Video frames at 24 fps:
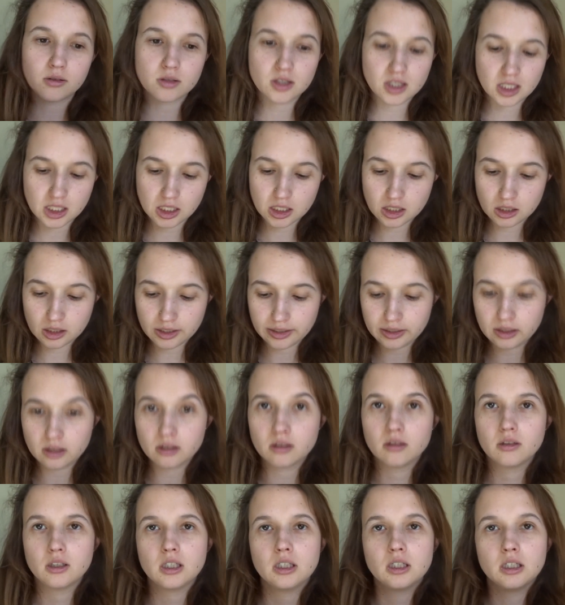was thinking like
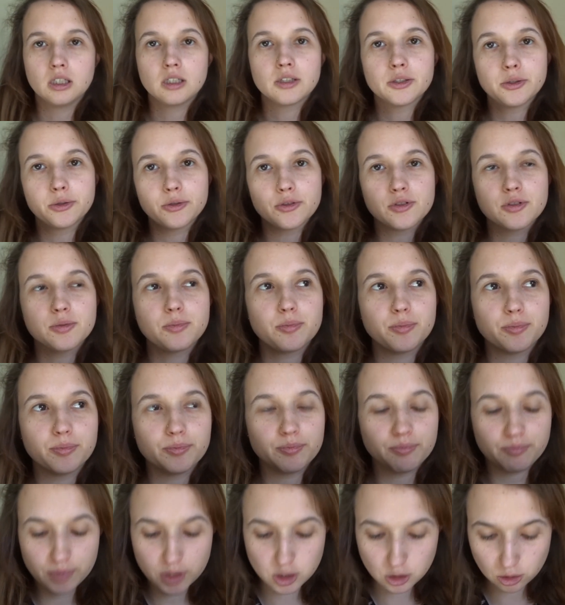a little
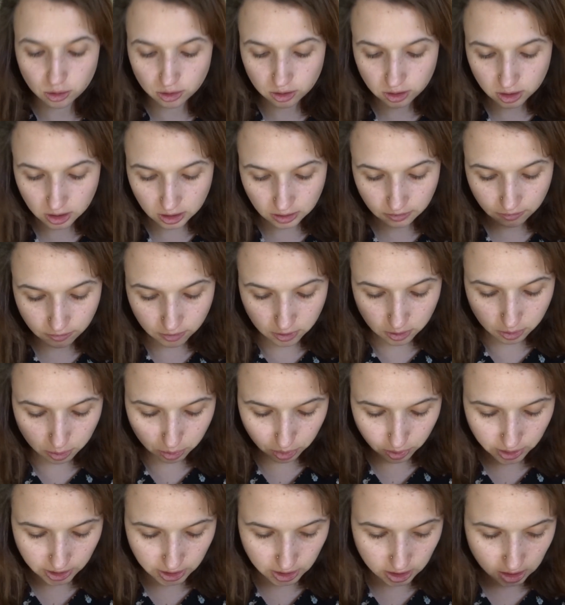short sleeve
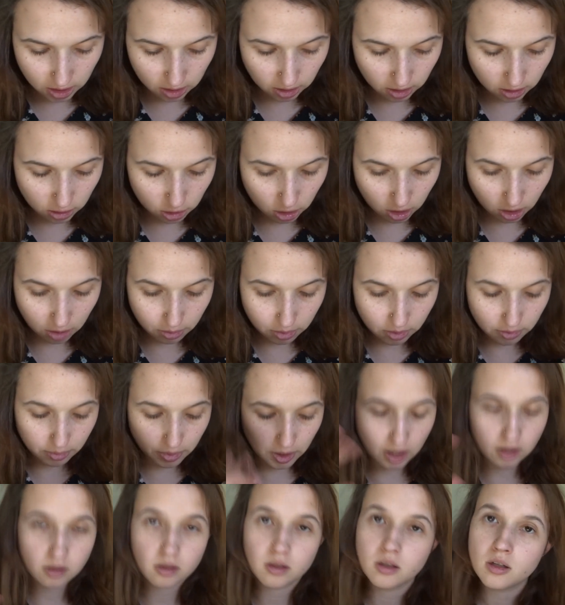spring kind of top,
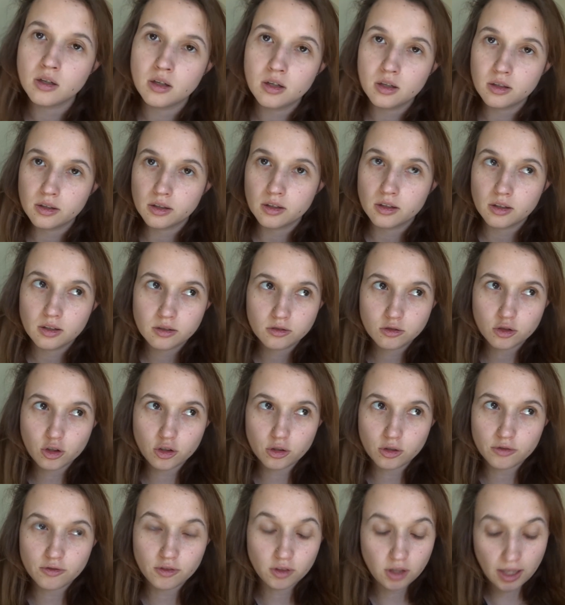but don't
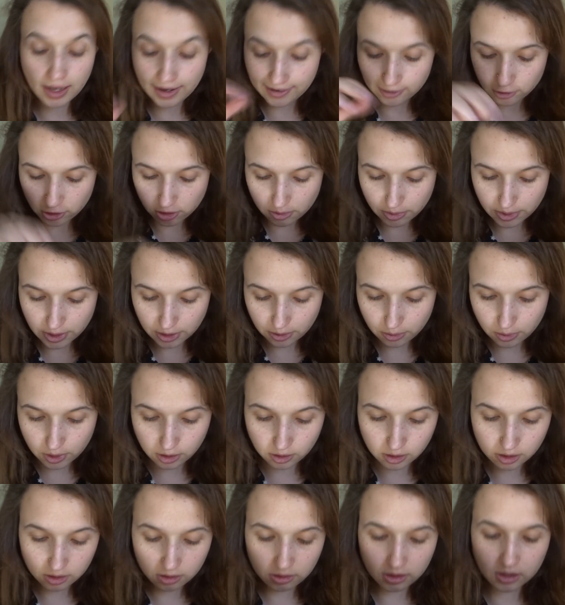know if I'll actually be able to wear
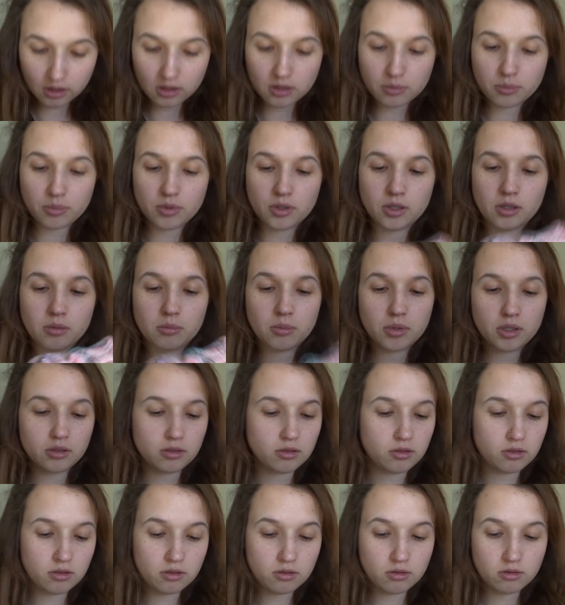it in spring
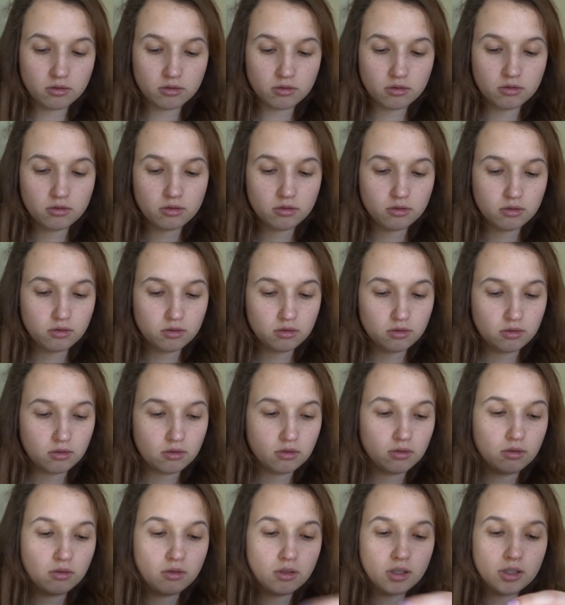because
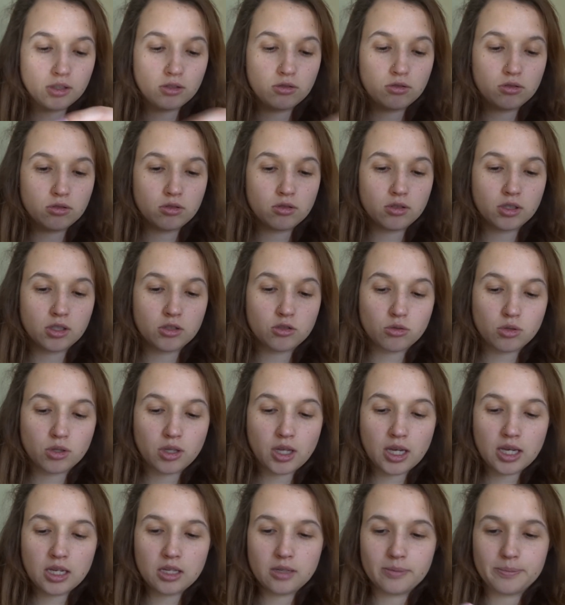I do not enjoy the
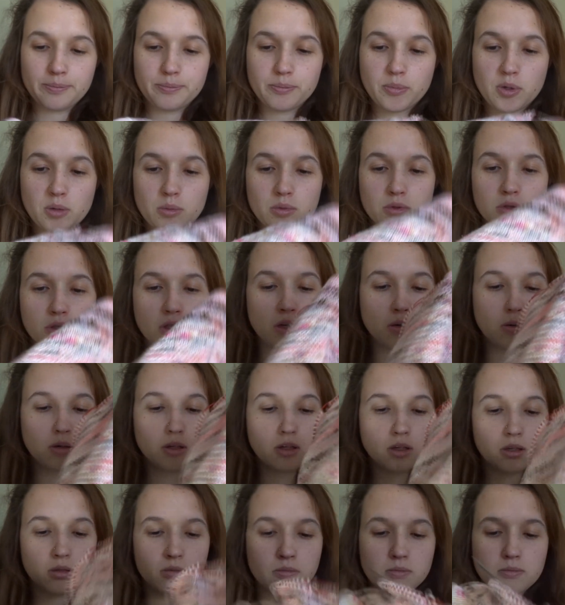heat, but we'll see how we
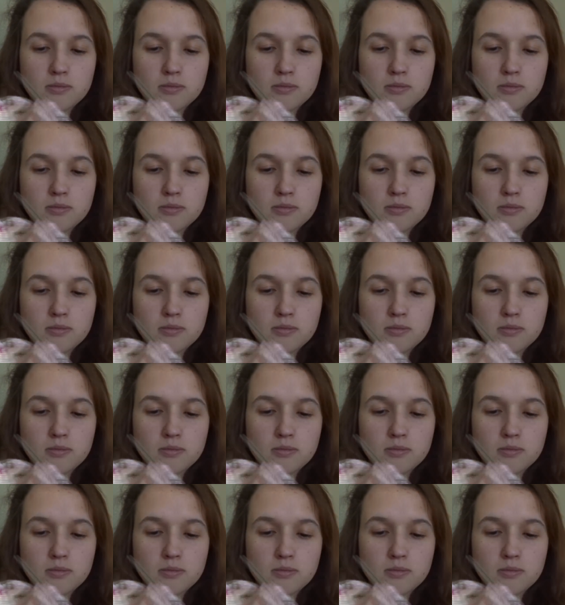go.